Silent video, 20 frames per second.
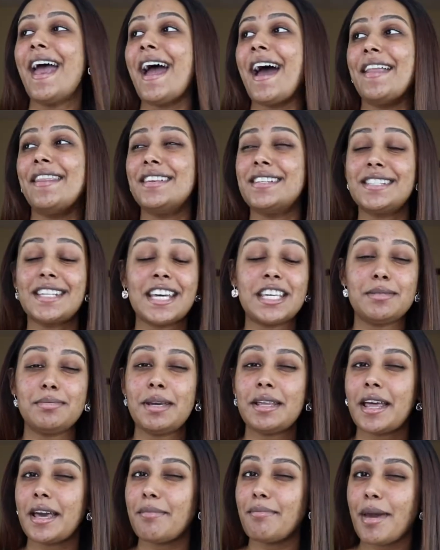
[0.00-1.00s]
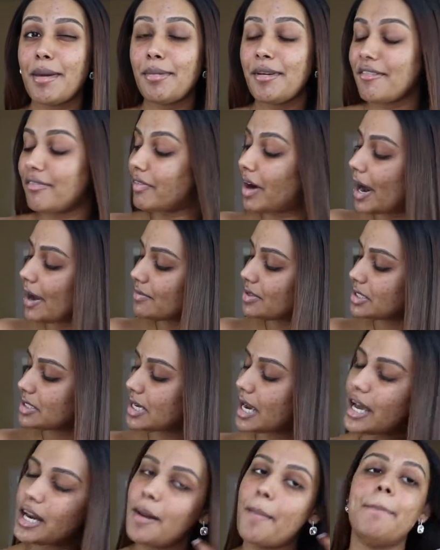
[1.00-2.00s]
and this takes me like maybe five to
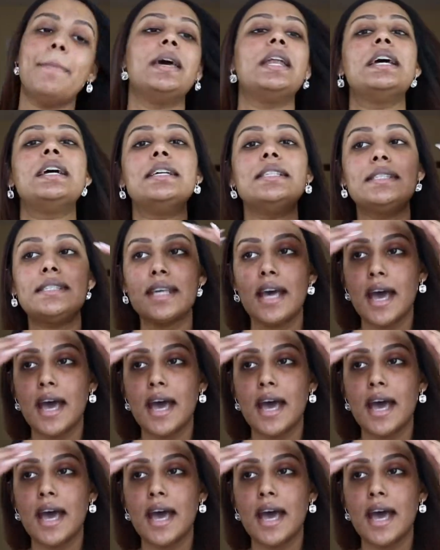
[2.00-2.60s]
ten minutes.